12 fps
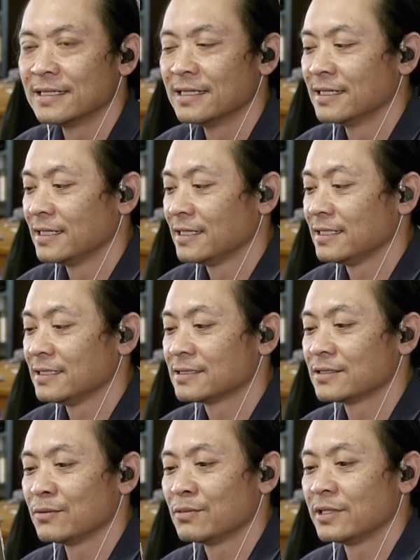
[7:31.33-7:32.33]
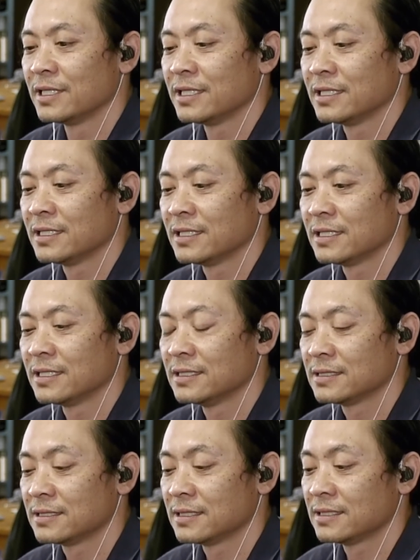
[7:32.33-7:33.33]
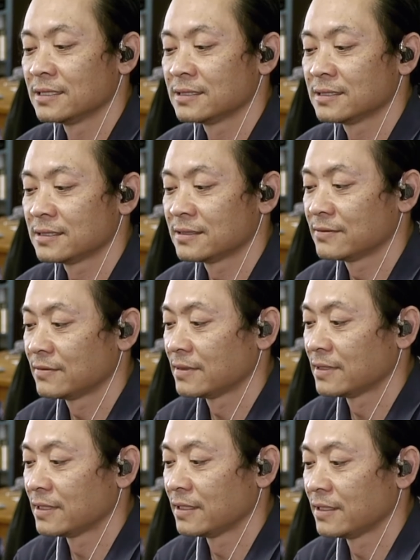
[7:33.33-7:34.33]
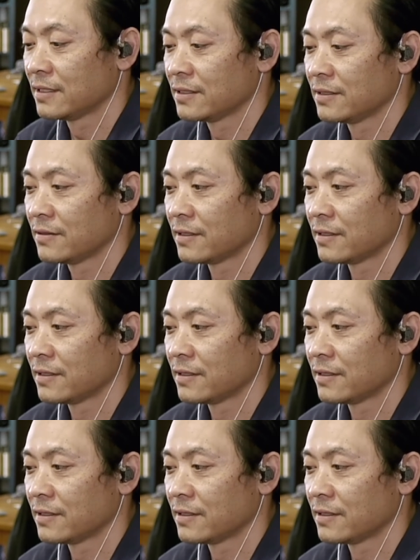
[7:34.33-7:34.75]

It is so pretty. The new